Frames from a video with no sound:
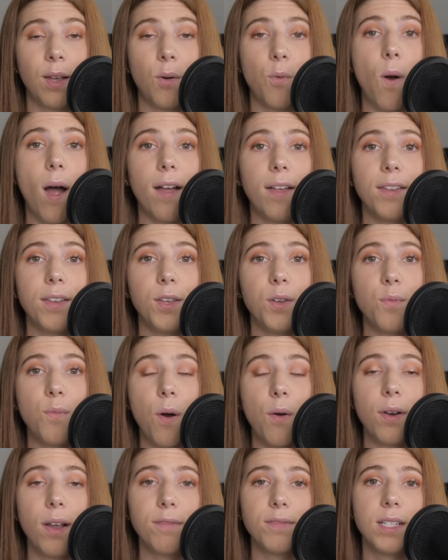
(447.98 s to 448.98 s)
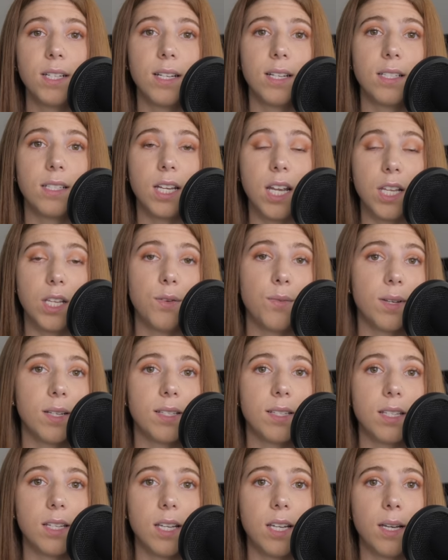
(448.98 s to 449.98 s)
While you won't have to
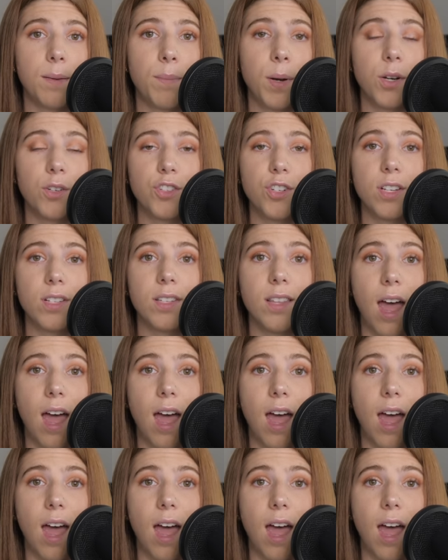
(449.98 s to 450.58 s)
continuously purchase